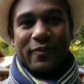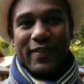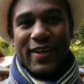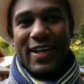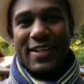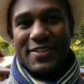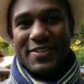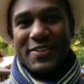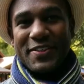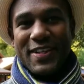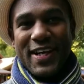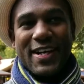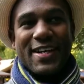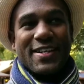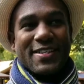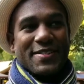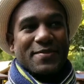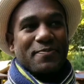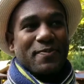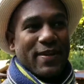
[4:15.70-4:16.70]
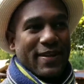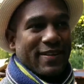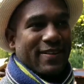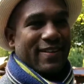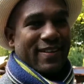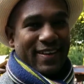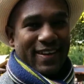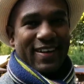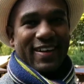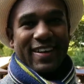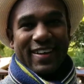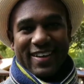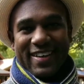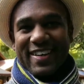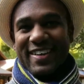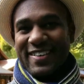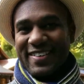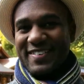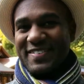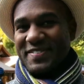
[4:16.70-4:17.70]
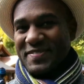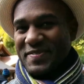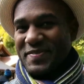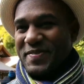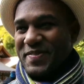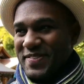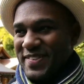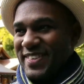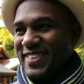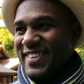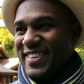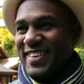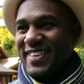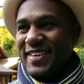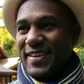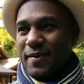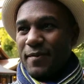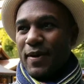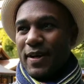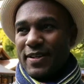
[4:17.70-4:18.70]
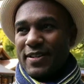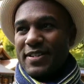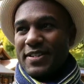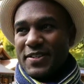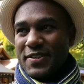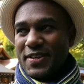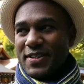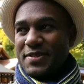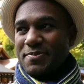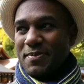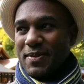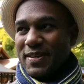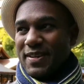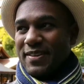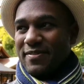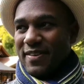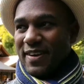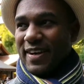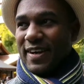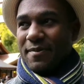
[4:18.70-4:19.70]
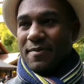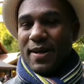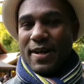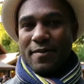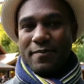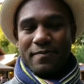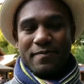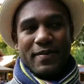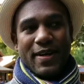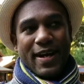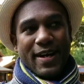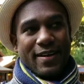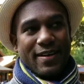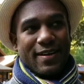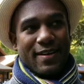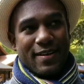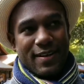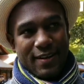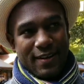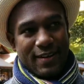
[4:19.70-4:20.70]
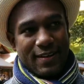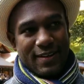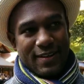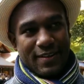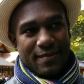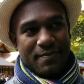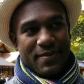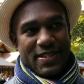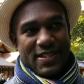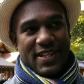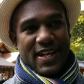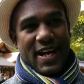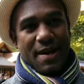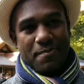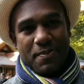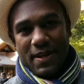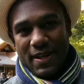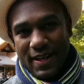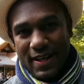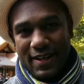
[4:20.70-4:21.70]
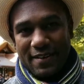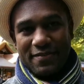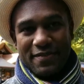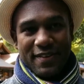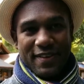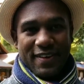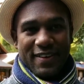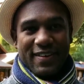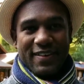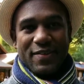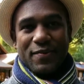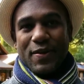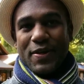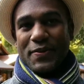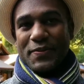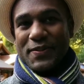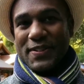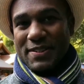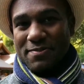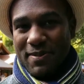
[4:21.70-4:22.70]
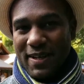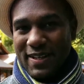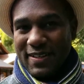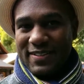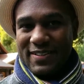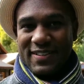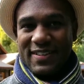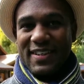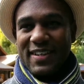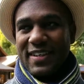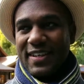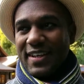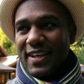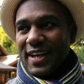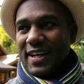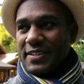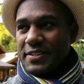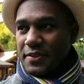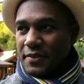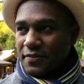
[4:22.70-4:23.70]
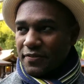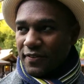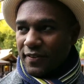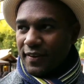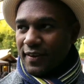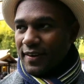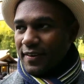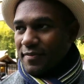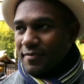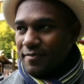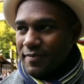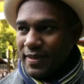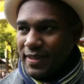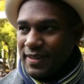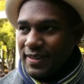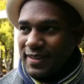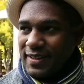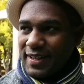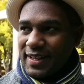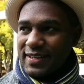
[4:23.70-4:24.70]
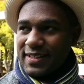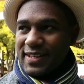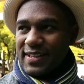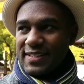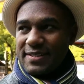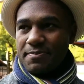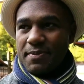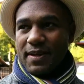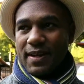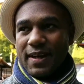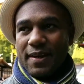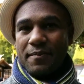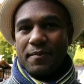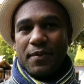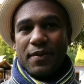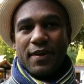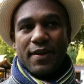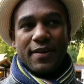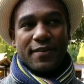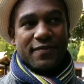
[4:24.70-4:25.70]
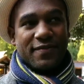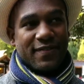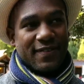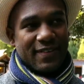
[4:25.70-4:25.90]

And so that has been like what the students believe I am. I'm either called Mr. Happy Laugh or the one who smiles. And so for me, that has been like more of,